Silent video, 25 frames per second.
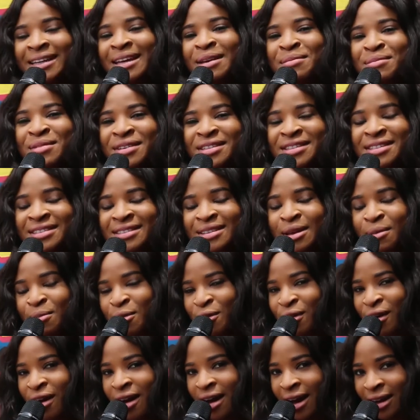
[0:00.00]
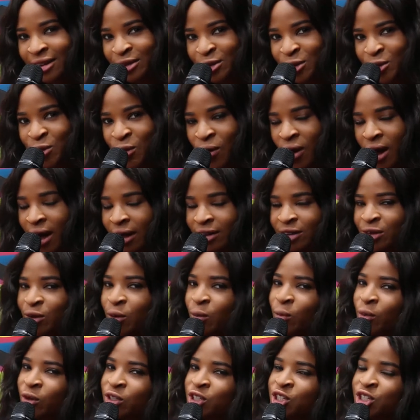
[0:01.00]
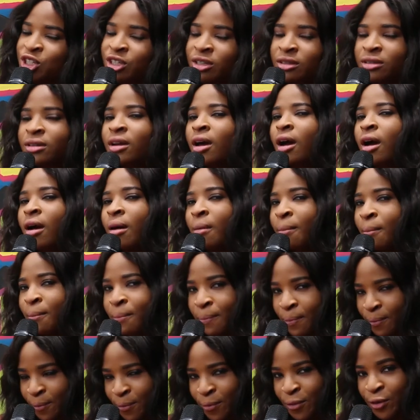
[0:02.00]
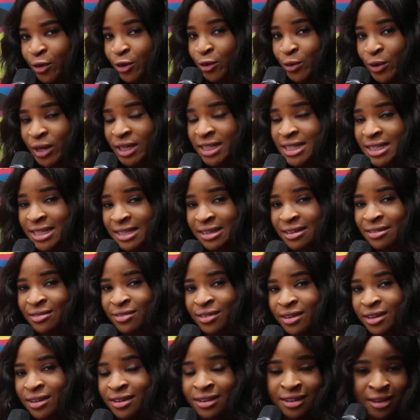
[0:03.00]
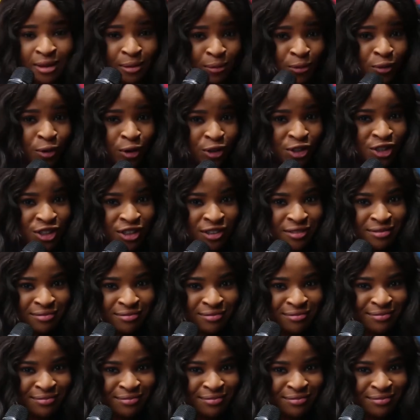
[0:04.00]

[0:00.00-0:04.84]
name is Deborah Anugwa, and you're watching Broadway TV. Keep watching.